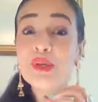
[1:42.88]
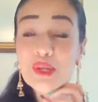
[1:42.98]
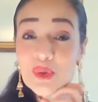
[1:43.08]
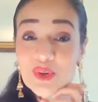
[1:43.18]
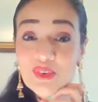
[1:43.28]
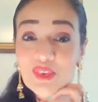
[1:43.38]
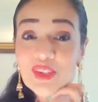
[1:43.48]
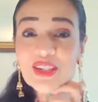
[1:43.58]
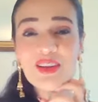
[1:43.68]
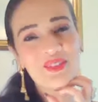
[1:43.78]

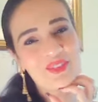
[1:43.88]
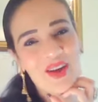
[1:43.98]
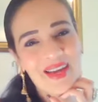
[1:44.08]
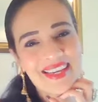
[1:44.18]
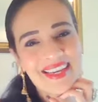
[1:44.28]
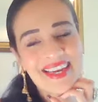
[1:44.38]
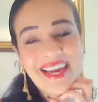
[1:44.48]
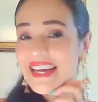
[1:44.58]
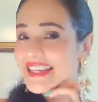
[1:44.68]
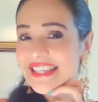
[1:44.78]
beautiful Friday.
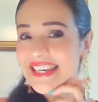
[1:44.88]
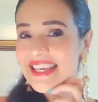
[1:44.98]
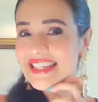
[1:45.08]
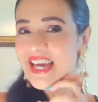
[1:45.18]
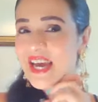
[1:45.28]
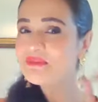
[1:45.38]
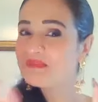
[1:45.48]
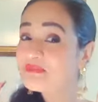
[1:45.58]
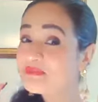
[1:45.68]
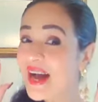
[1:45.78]
Until next time,
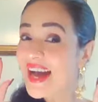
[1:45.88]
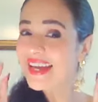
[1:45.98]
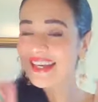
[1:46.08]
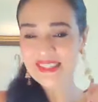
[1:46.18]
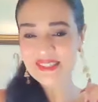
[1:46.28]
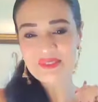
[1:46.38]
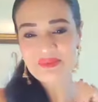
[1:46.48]
bye.